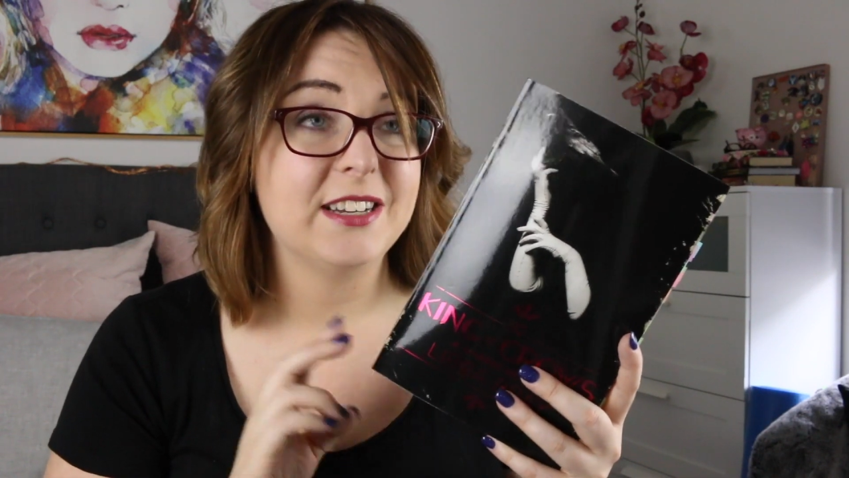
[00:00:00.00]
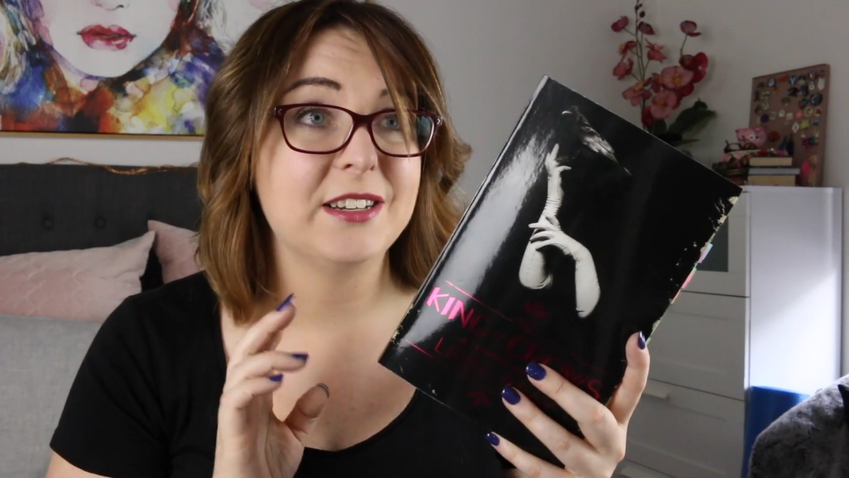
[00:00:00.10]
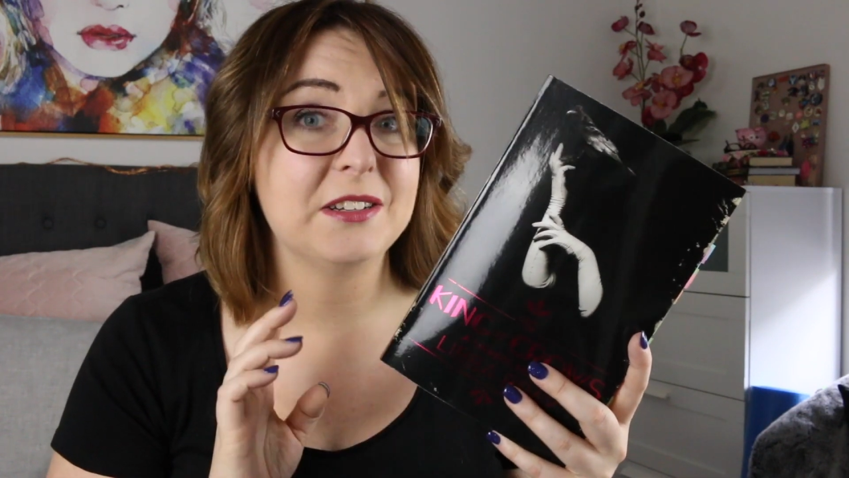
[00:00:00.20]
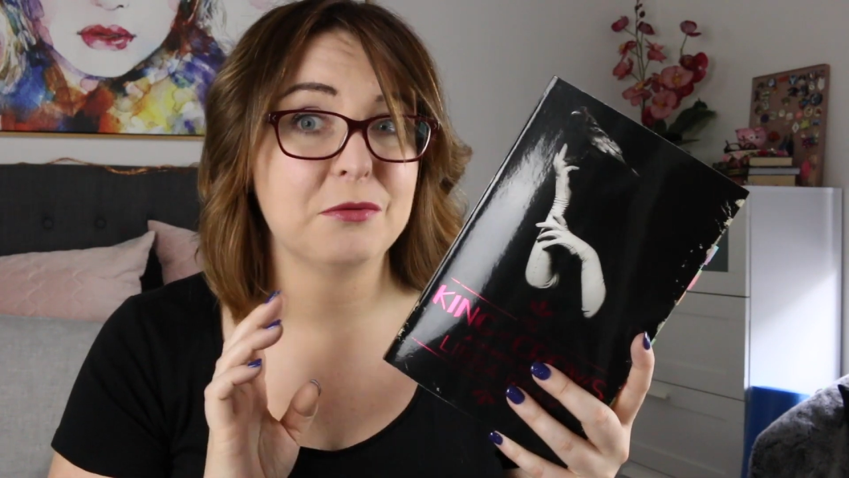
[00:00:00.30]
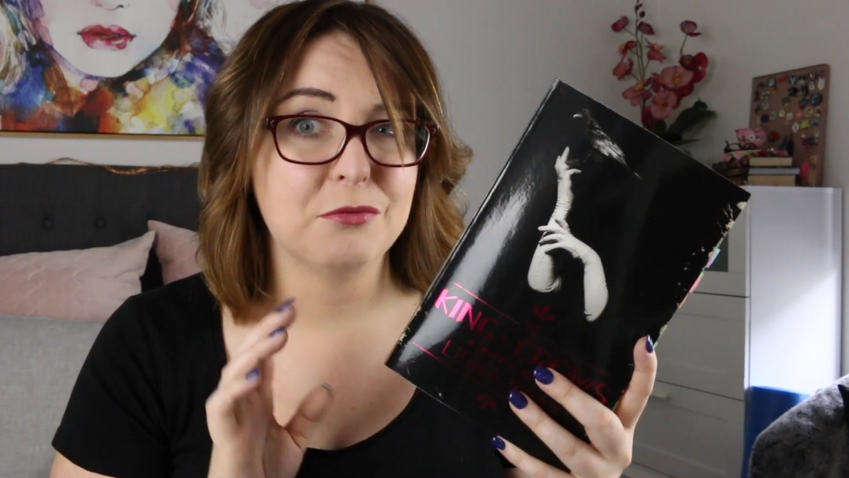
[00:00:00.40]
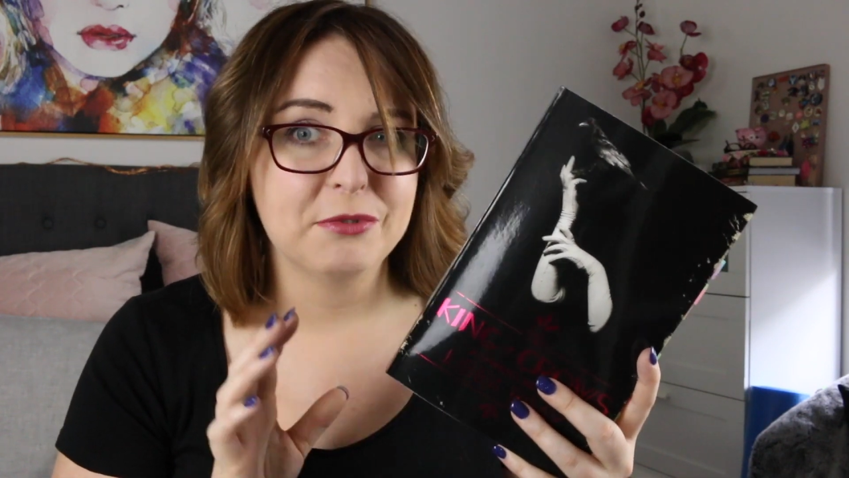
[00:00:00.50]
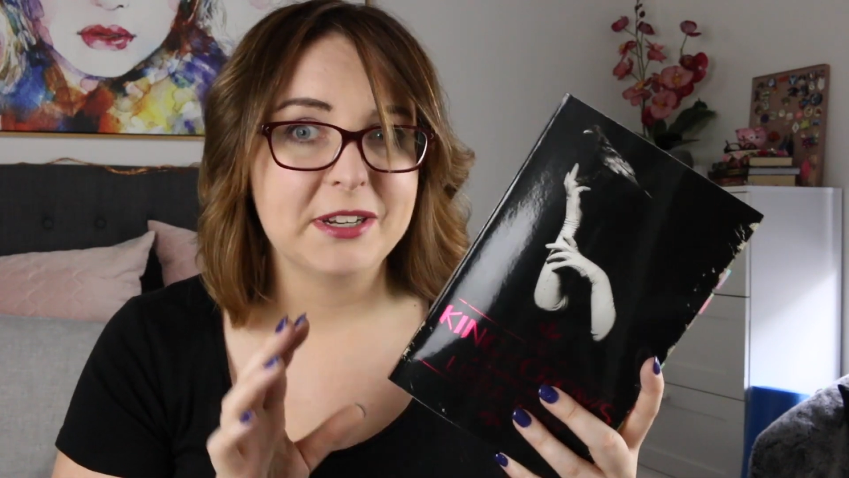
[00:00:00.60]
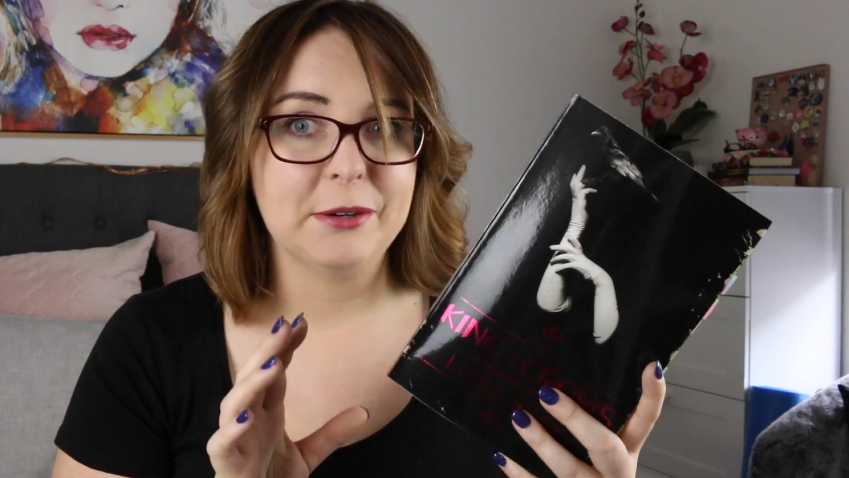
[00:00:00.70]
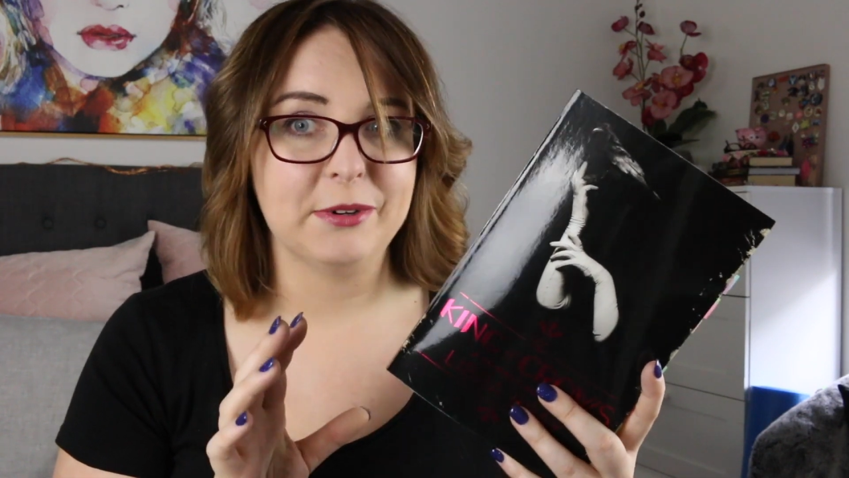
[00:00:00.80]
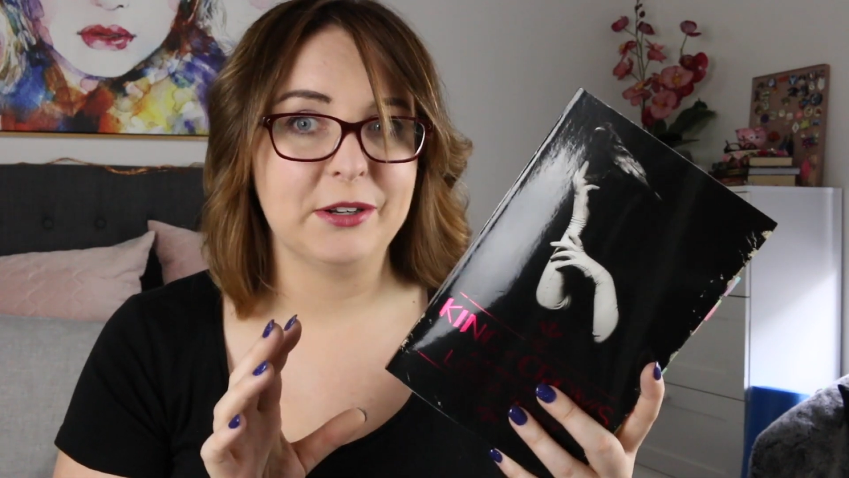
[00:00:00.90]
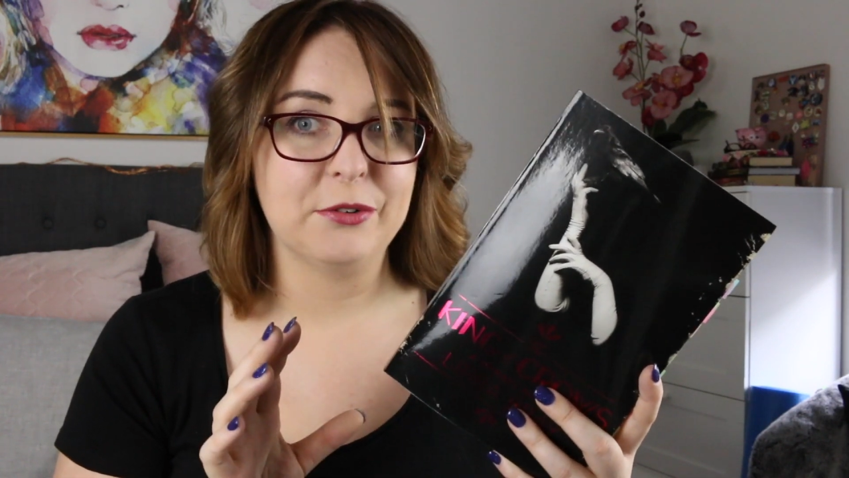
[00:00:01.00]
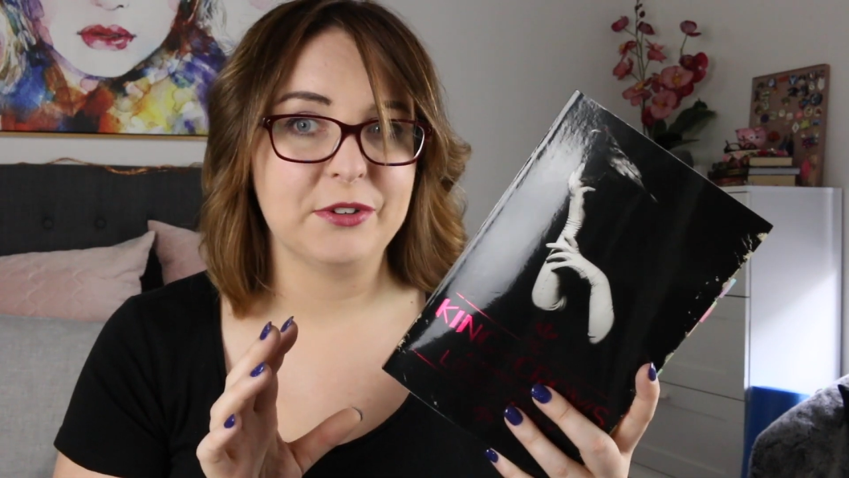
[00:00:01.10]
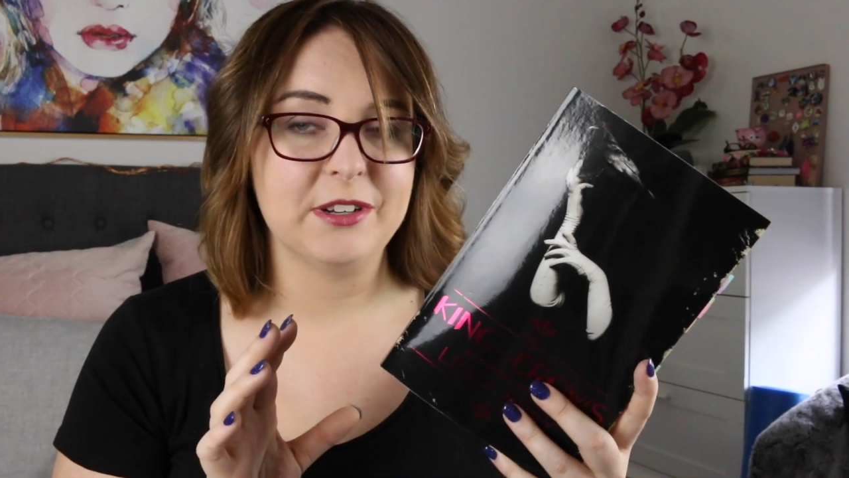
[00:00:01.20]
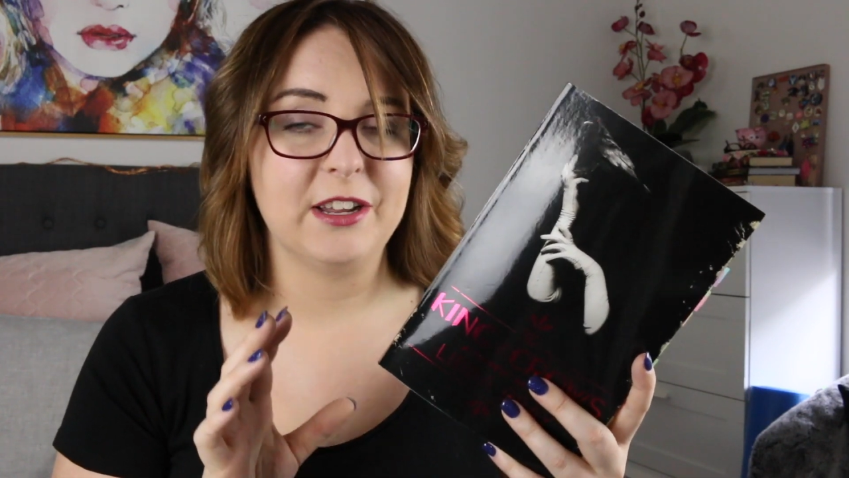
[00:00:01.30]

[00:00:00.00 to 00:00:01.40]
It is really good